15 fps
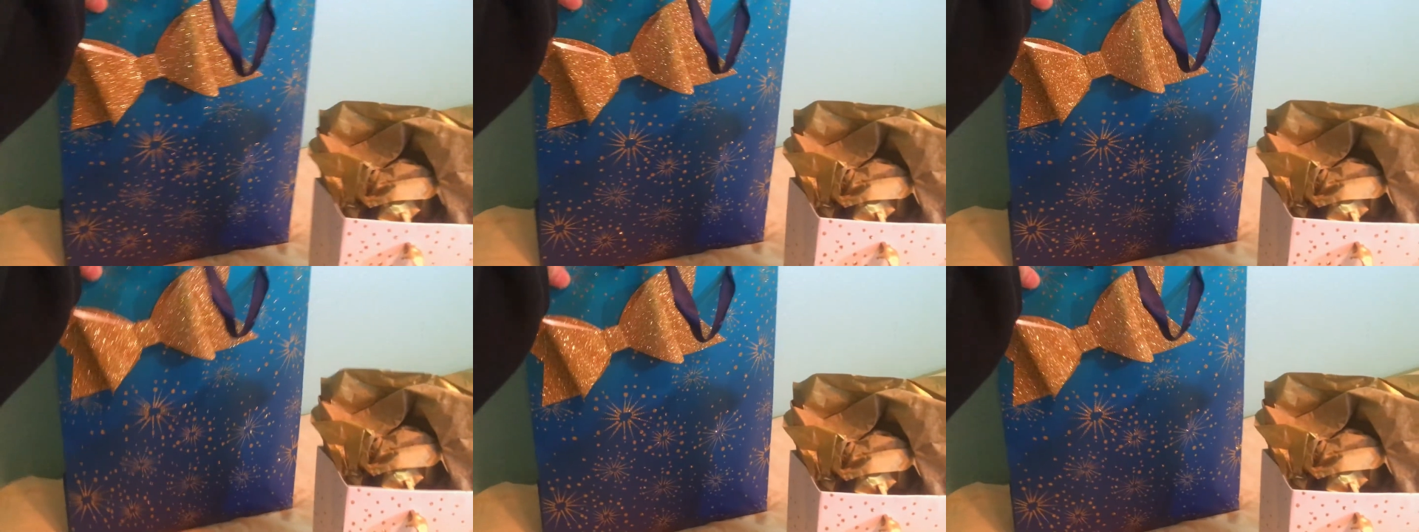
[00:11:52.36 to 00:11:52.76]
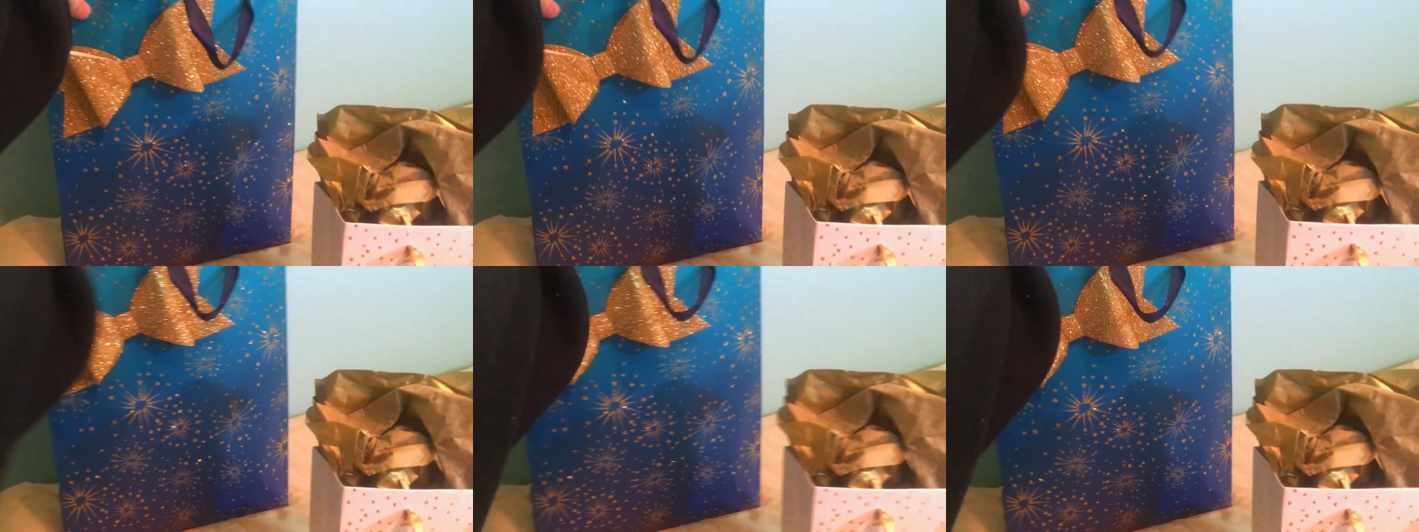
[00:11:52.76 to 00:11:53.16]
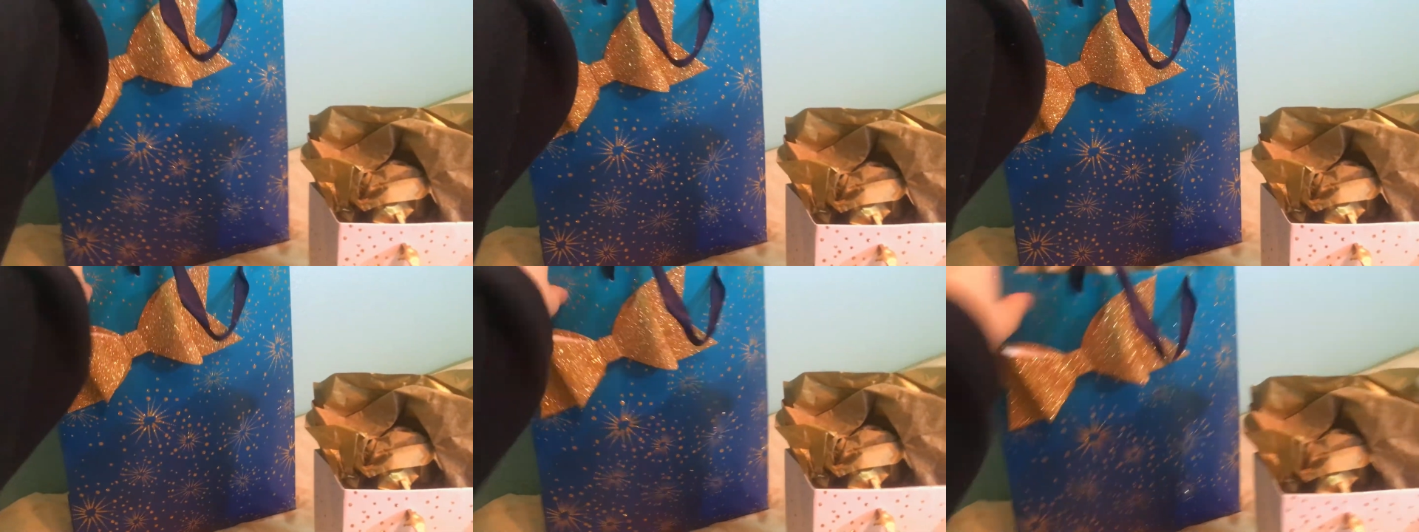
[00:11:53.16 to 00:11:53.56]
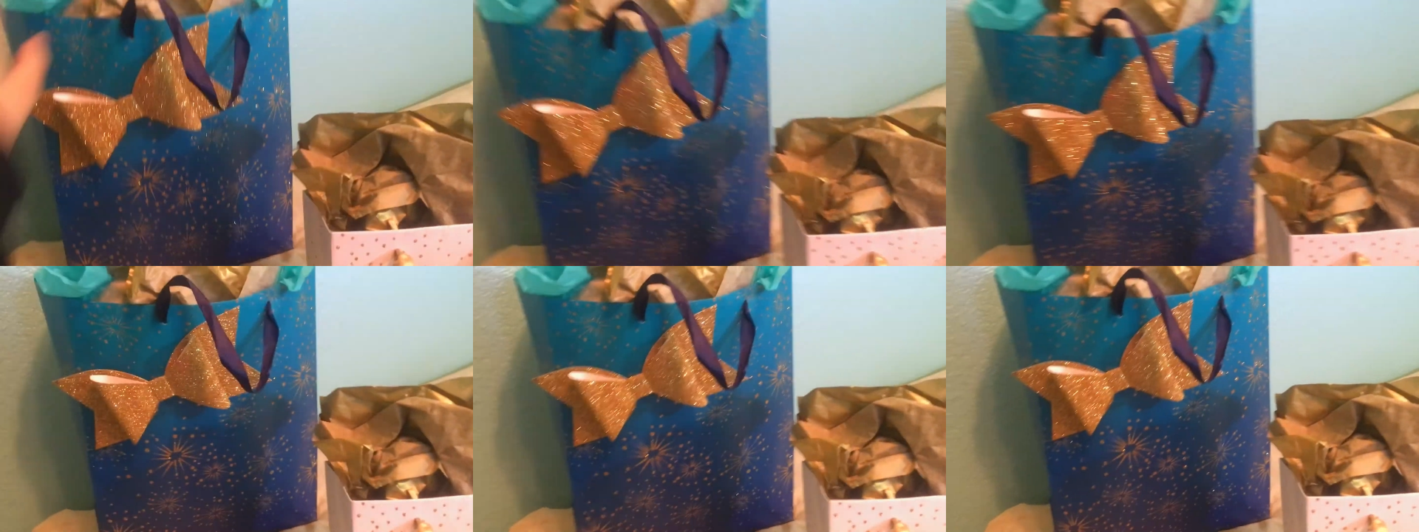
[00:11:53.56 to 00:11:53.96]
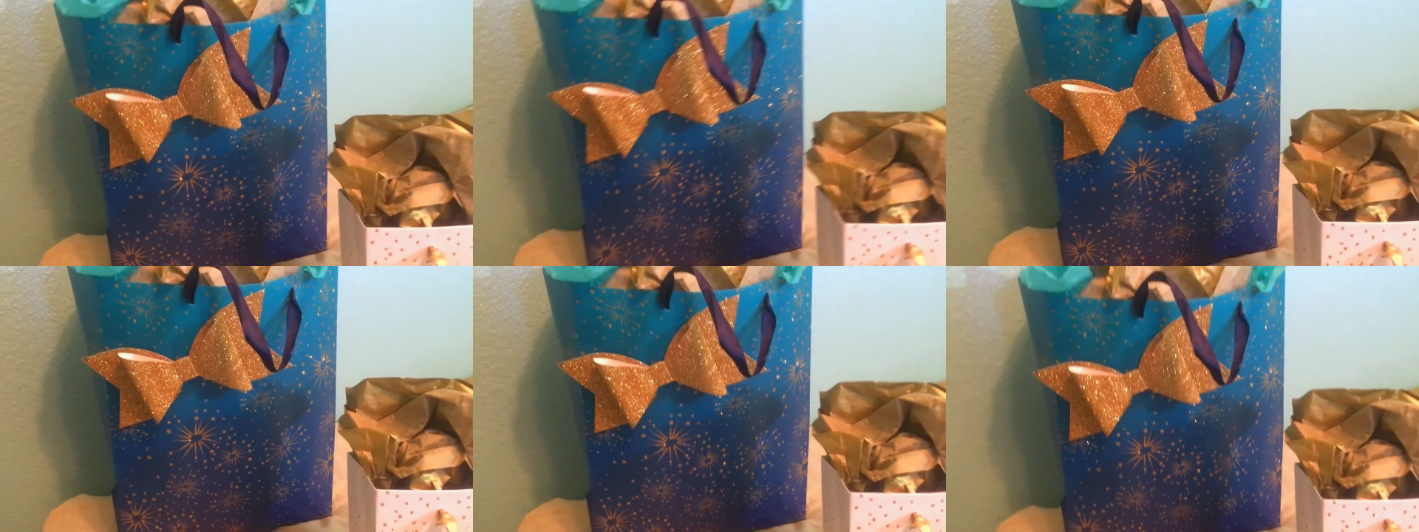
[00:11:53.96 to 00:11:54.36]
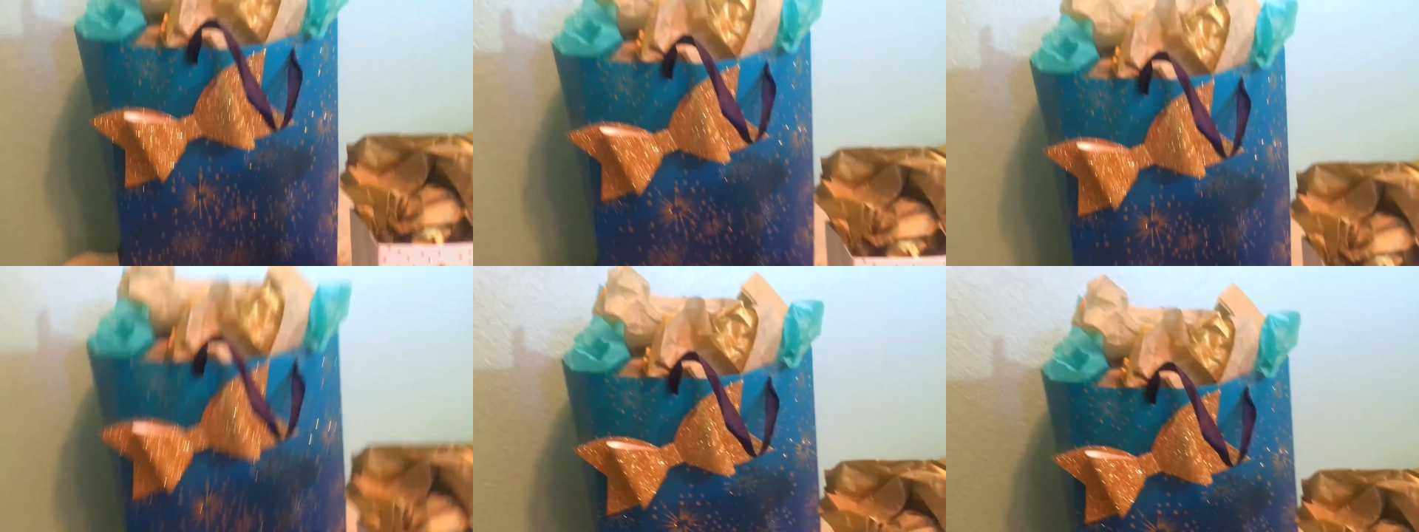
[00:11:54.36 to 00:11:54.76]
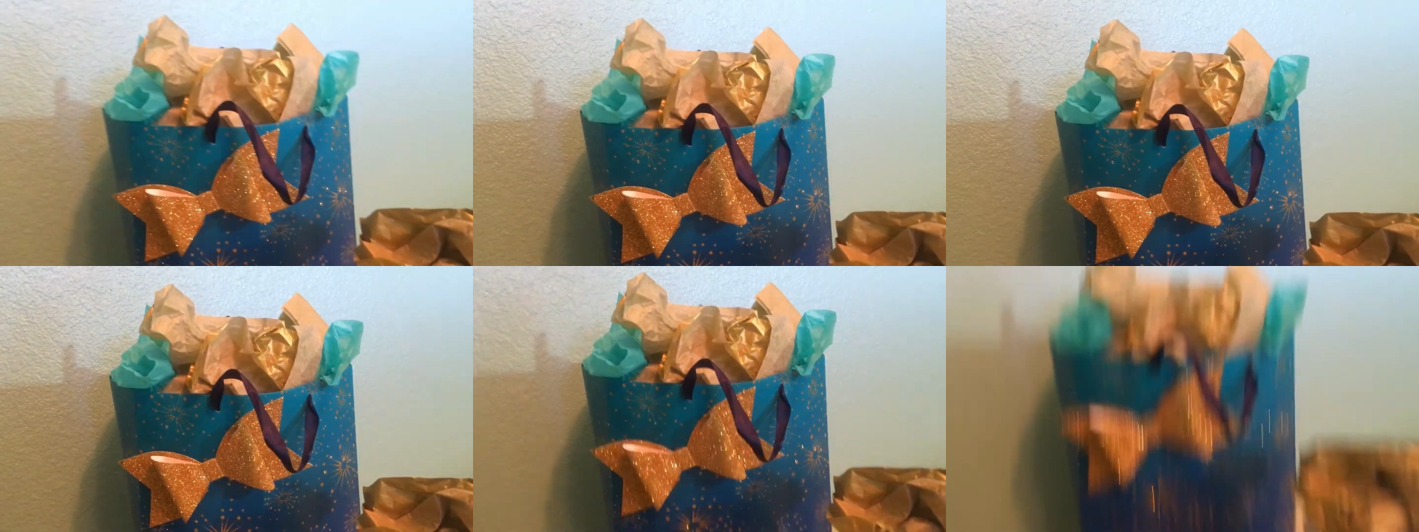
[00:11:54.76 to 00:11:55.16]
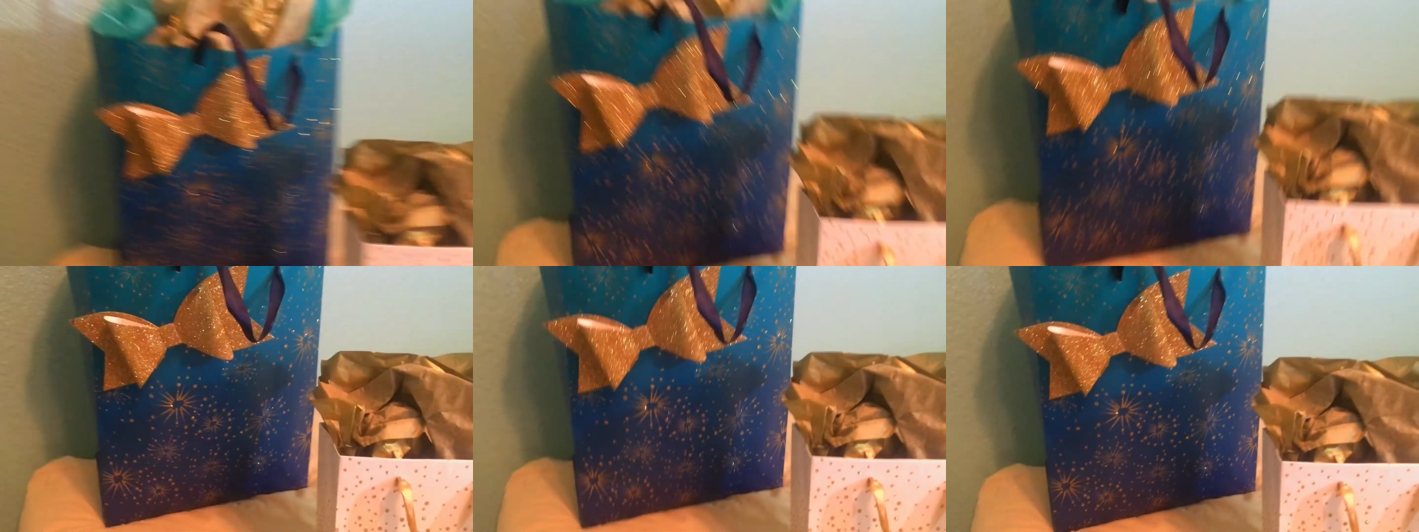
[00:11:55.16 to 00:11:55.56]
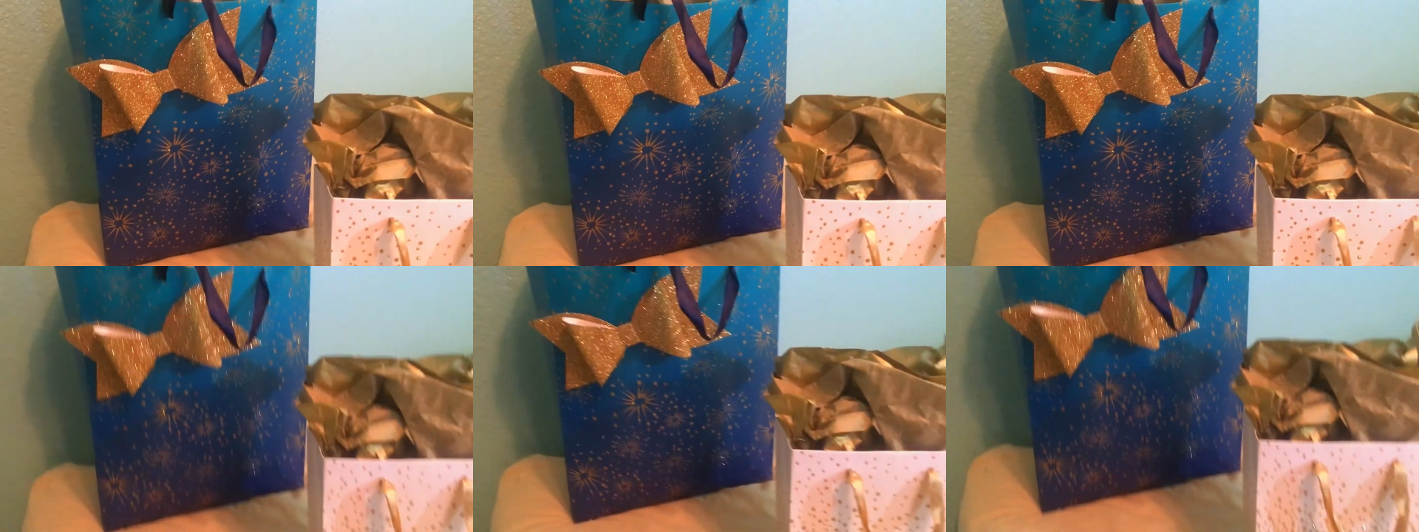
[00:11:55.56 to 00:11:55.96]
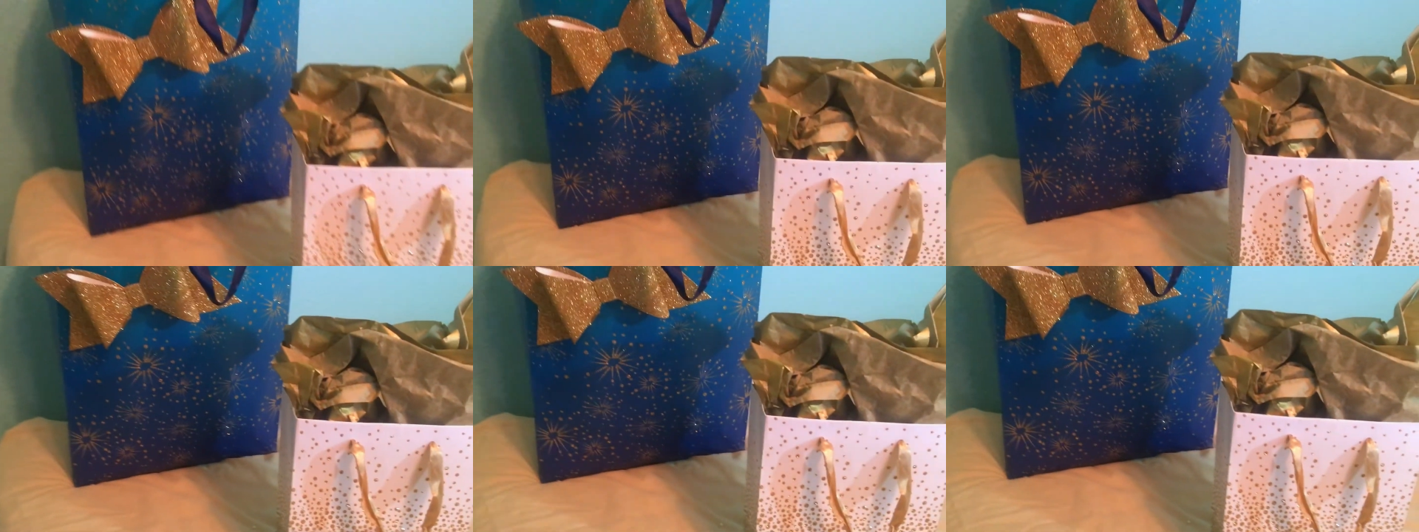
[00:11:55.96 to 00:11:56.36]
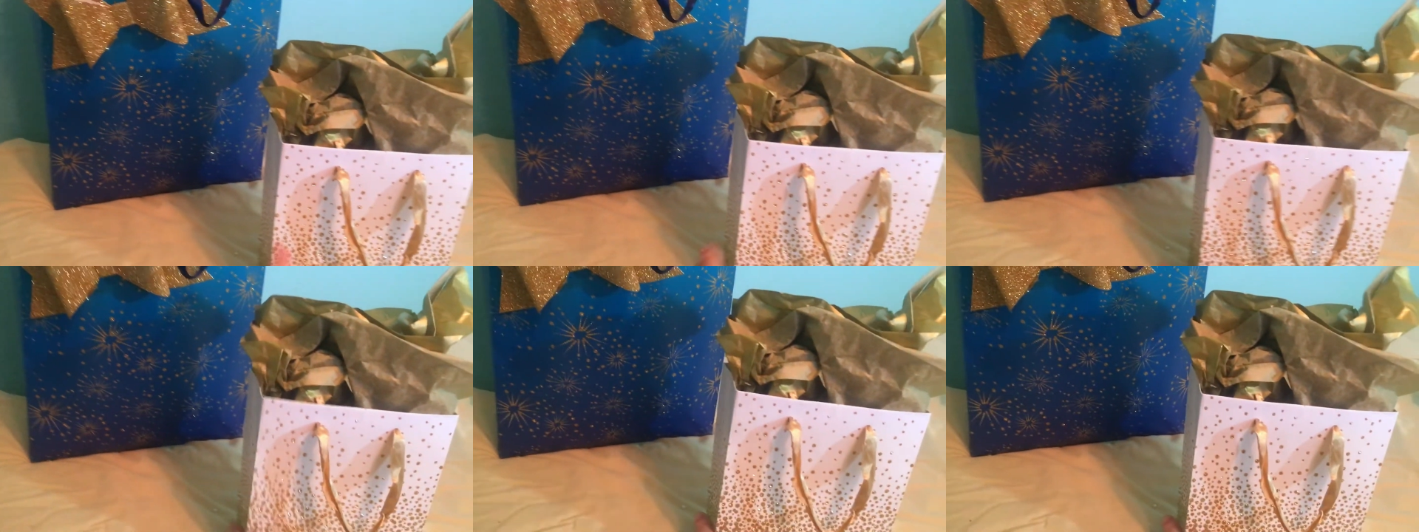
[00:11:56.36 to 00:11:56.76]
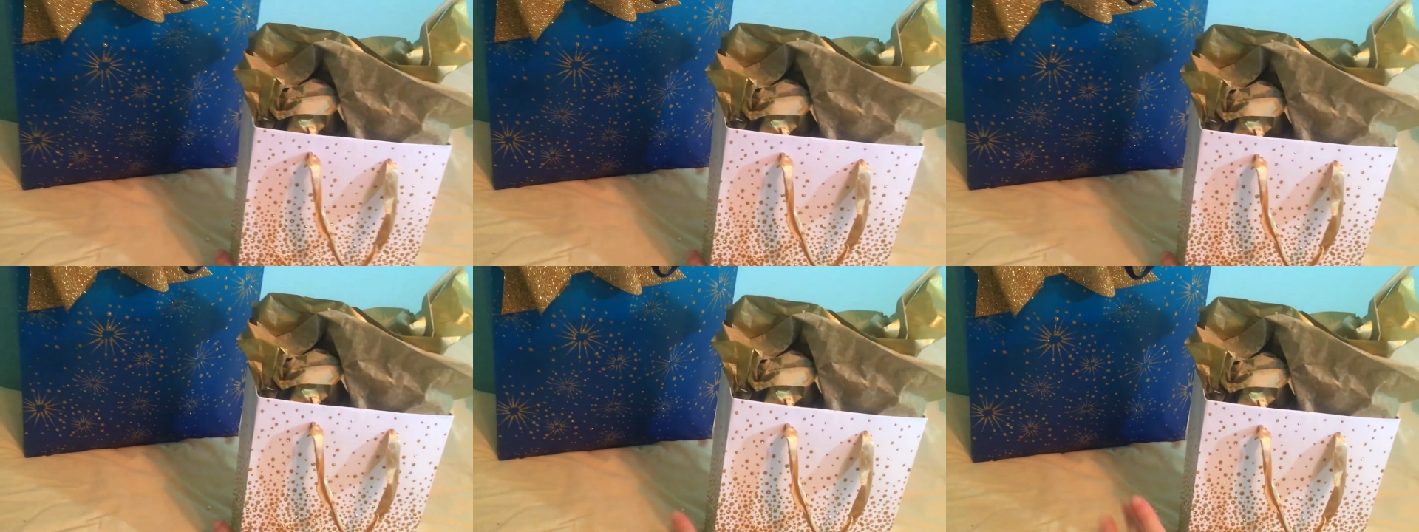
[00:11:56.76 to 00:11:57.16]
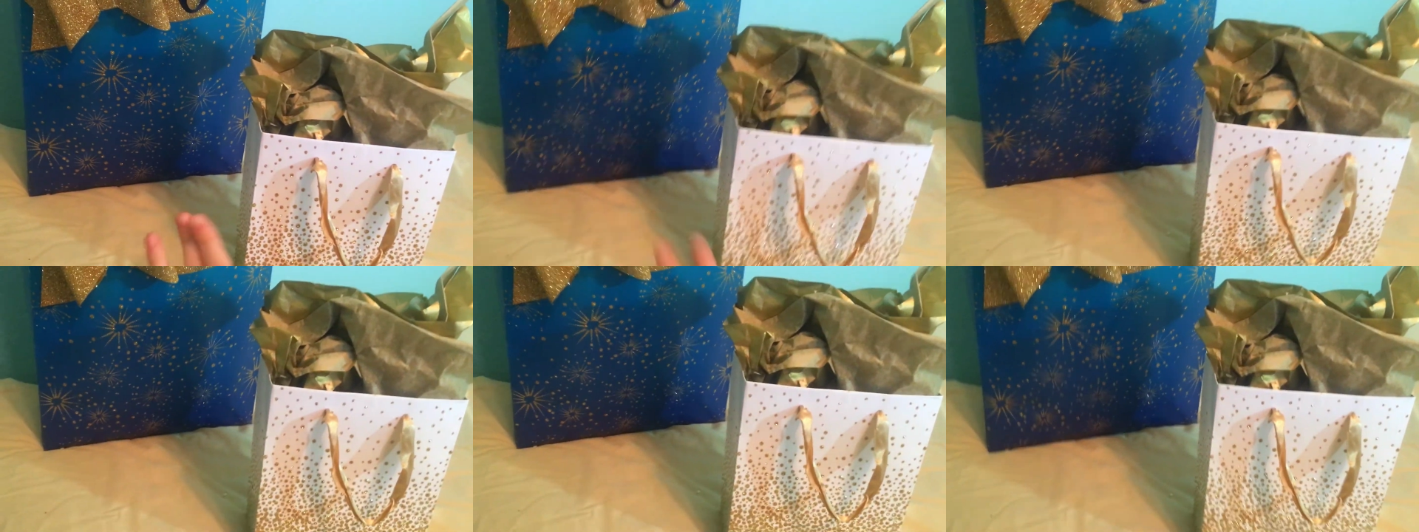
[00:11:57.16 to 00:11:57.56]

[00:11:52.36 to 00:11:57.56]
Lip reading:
No face is visible, so there are no lips to read.